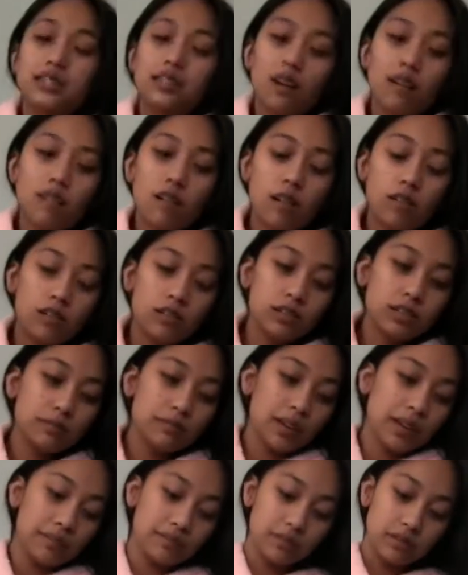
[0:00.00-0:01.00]
It's so cold
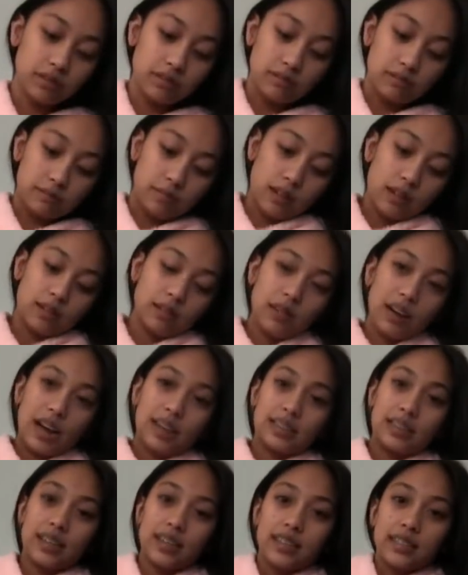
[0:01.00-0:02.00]
in my room, bro.
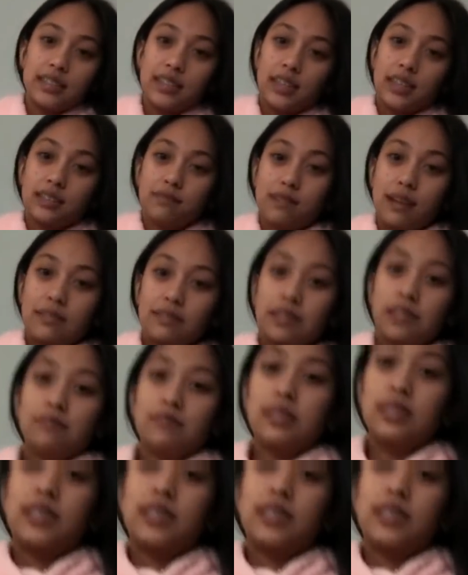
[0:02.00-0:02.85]
I think it's because my room